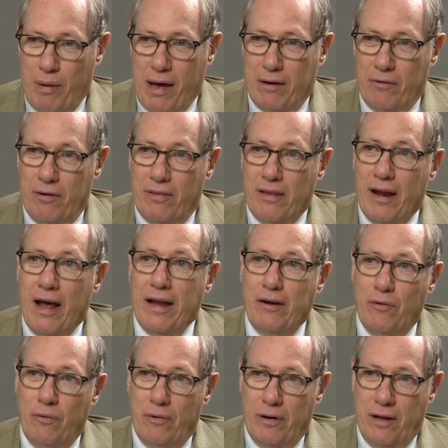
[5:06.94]
battery than I
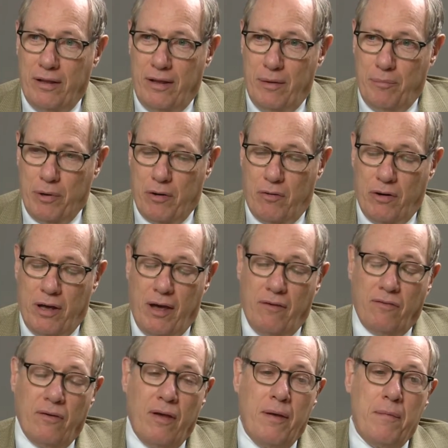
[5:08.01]
do in a typical
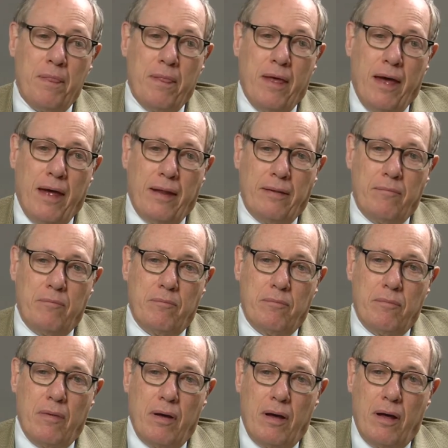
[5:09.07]
case. And
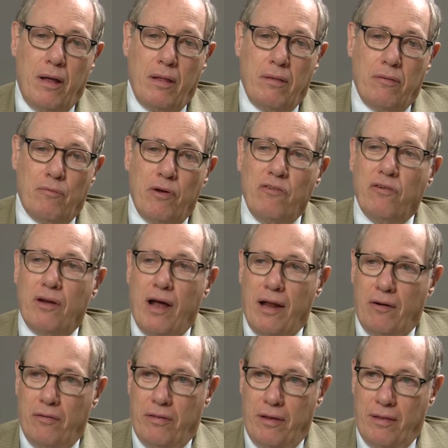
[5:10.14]
the reason I
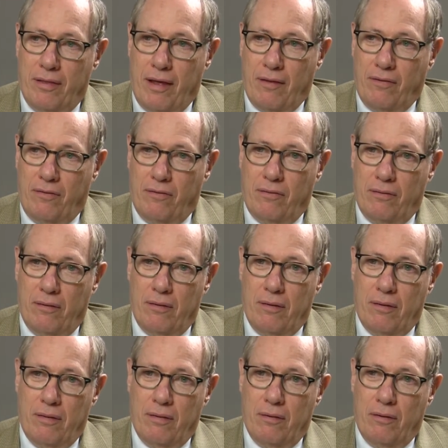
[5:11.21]
don't think that's uh,
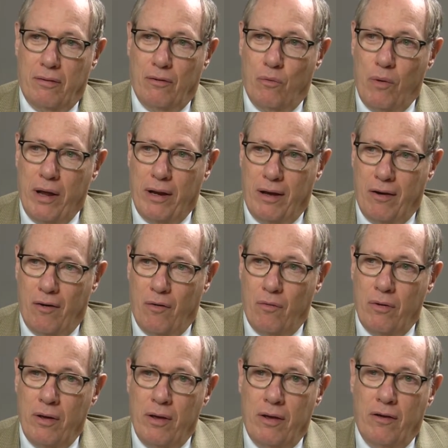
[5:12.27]
the, the way to
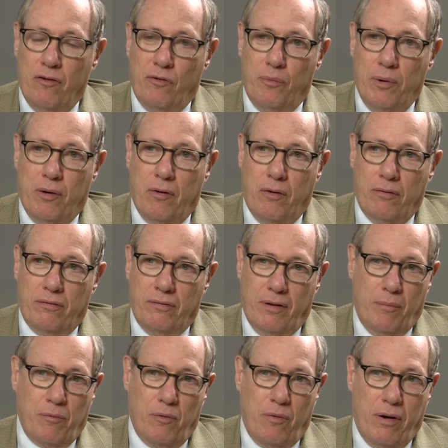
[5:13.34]
go is because,
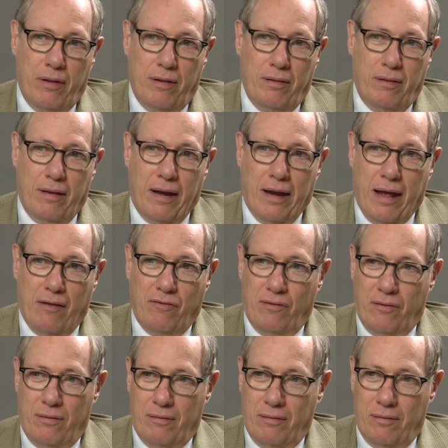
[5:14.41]
number one, that adds
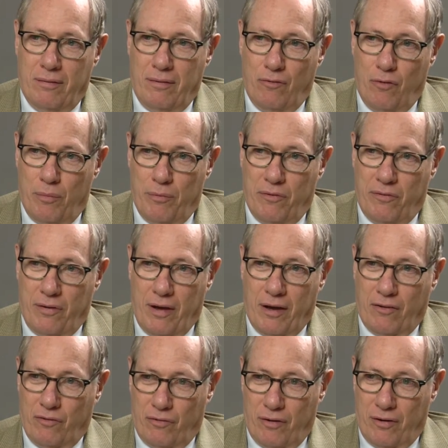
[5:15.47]
an enormous
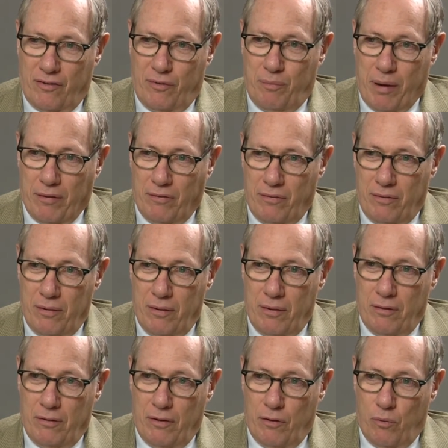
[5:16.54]
extra expense
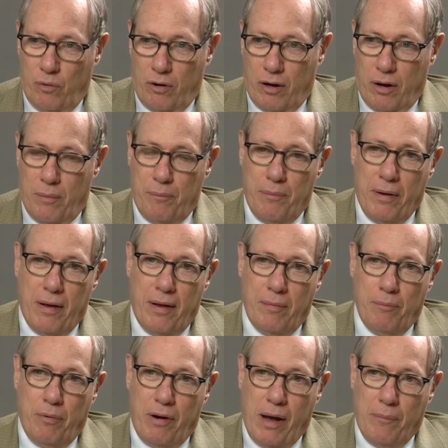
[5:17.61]
to the workup.
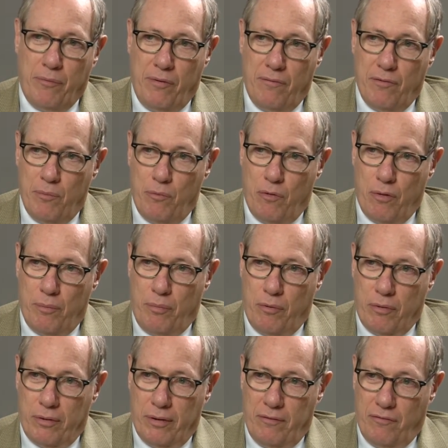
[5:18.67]
And perhaps even more
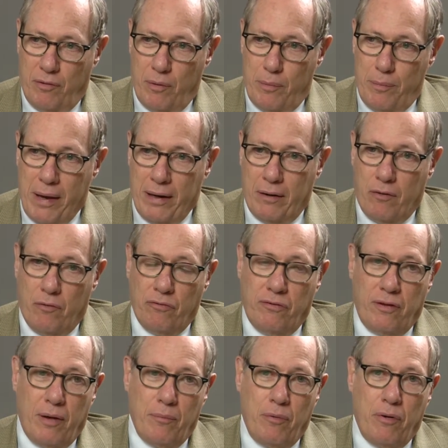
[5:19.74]
importantly, from a medical
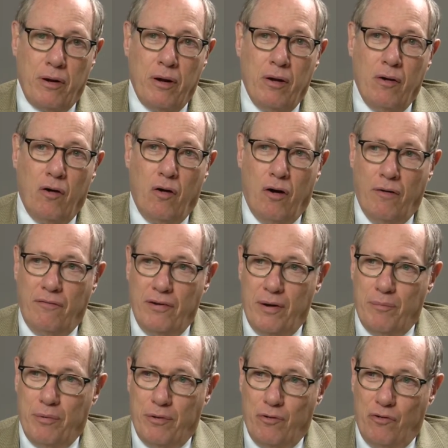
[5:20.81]
standpoint,
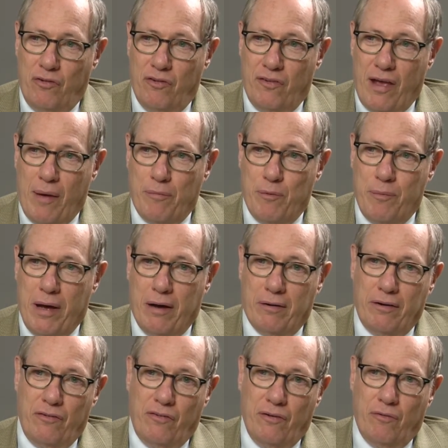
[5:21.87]
often it produces
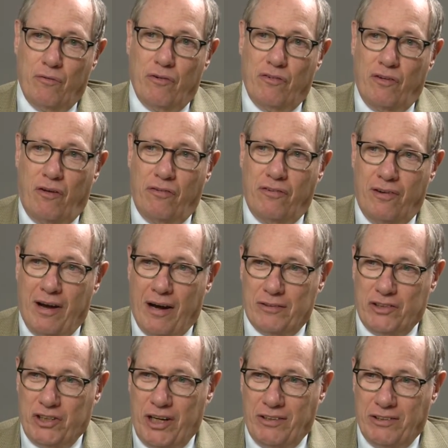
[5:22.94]
abnormalities that results in
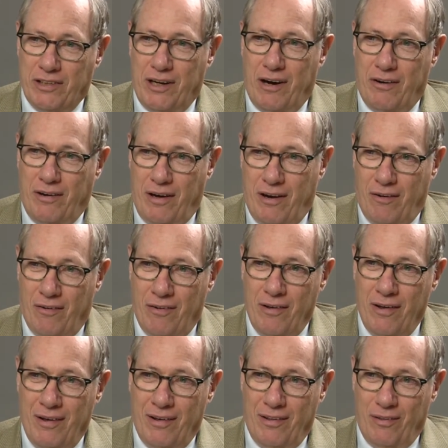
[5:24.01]
our chasing our tail
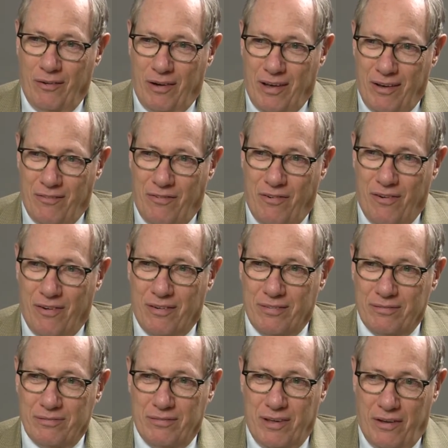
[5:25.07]
looking
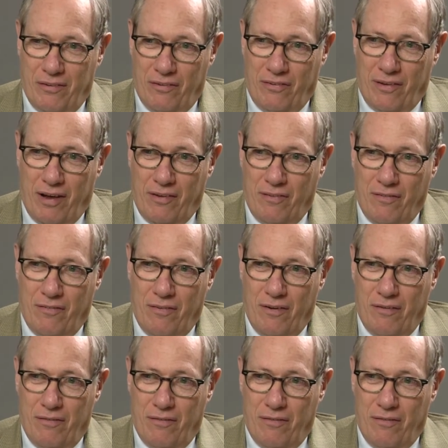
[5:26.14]
for other signs of,